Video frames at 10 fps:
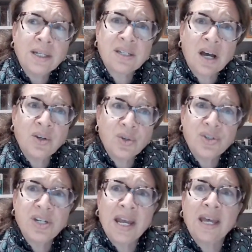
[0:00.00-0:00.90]
us to
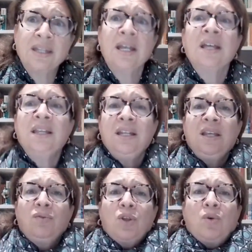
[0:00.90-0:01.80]
understand, that
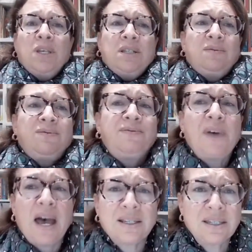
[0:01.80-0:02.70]
even though he's
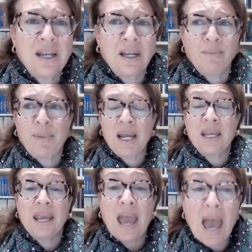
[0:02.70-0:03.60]
fascinated by
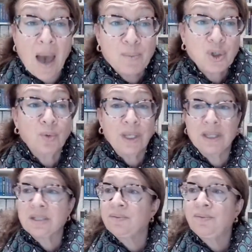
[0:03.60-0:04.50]

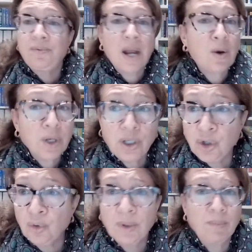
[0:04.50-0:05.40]
capturing this very
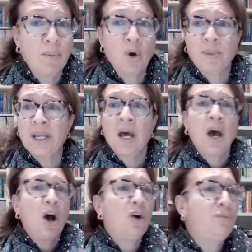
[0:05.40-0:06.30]
human moment
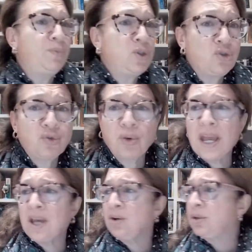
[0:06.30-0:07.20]
of
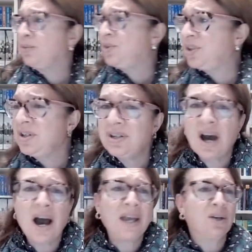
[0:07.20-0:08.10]
betrayal, of
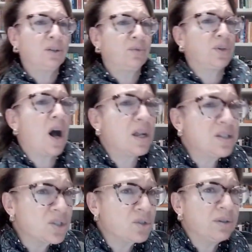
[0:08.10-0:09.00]
denial, of
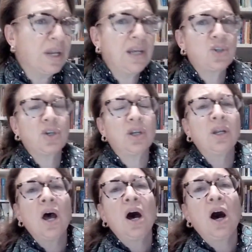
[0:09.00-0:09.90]

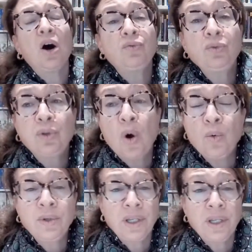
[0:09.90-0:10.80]
consternation, of
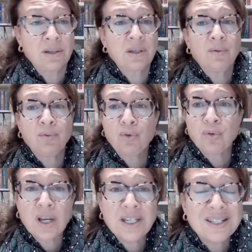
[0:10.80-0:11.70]
loneliness, of
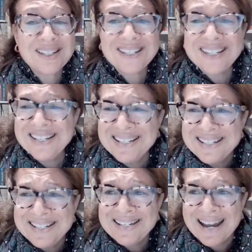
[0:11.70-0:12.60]
Christ's
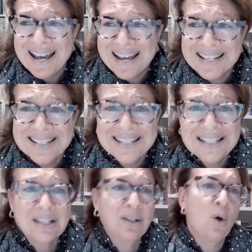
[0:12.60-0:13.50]

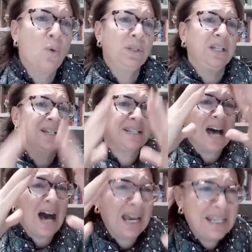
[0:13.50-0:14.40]
intense
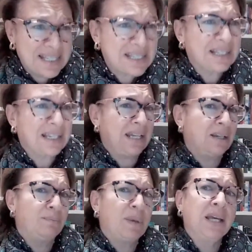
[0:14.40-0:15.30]
loneliness,
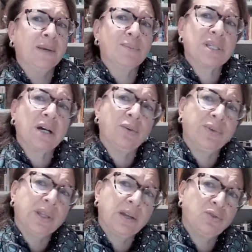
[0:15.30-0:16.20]
isolated by himself
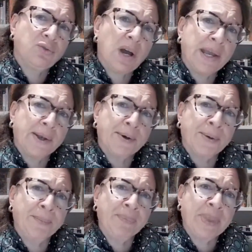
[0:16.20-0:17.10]
in that
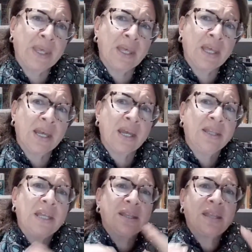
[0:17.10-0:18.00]
triangle,
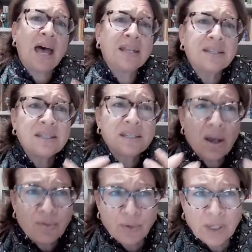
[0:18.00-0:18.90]
that
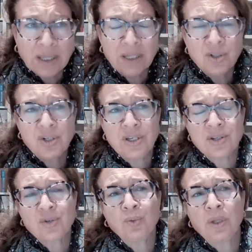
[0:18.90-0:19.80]
suffering that
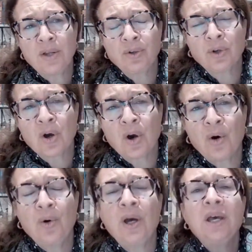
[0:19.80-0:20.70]
Jesus will
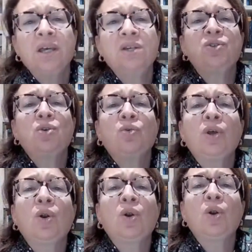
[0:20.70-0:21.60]
undergo is so
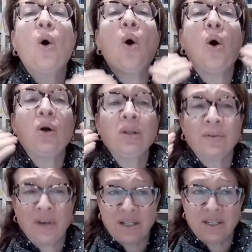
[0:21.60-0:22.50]
that all
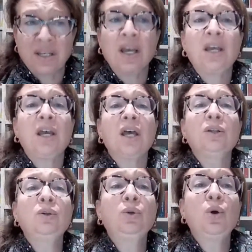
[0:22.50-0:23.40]
of us
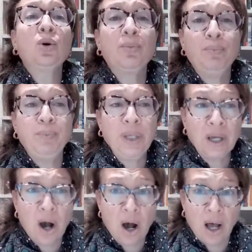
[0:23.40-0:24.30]
can look
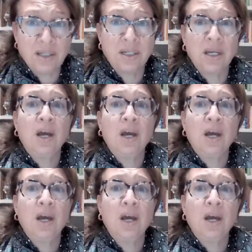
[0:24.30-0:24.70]
beyond,